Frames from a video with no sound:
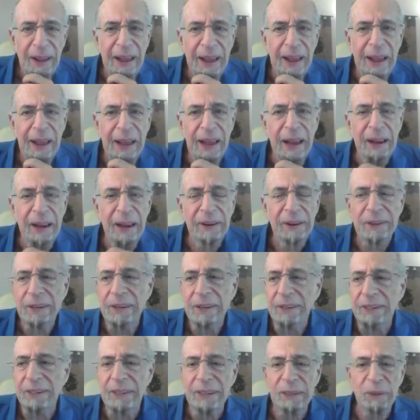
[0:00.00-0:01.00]
and
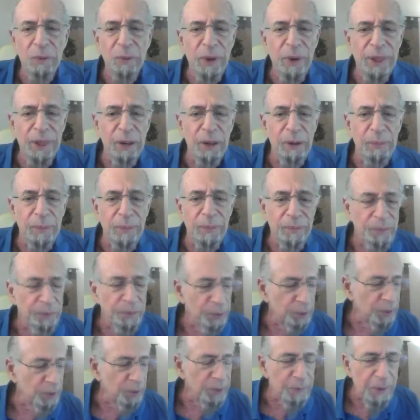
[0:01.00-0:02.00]
deal with them
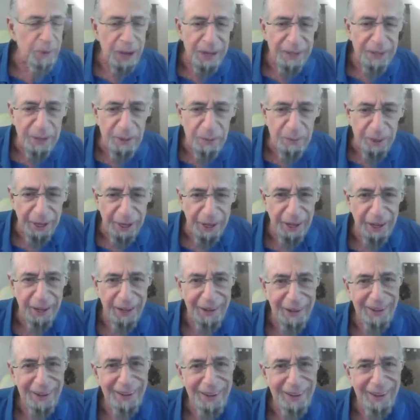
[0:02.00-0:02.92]
responsibly.